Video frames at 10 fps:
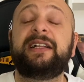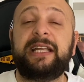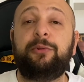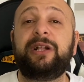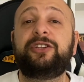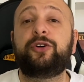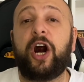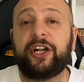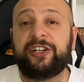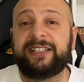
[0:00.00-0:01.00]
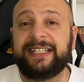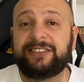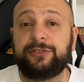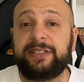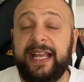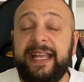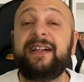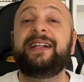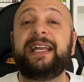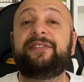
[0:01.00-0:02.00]
They will do other tests today.
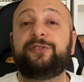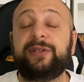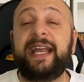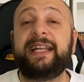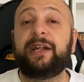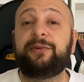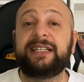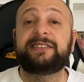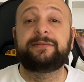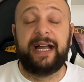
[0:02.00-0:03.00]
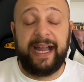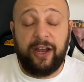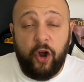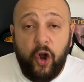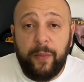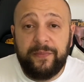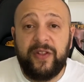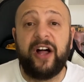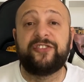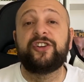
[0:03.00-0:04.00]
If today there is, I hope
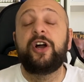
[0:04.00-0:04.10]
not,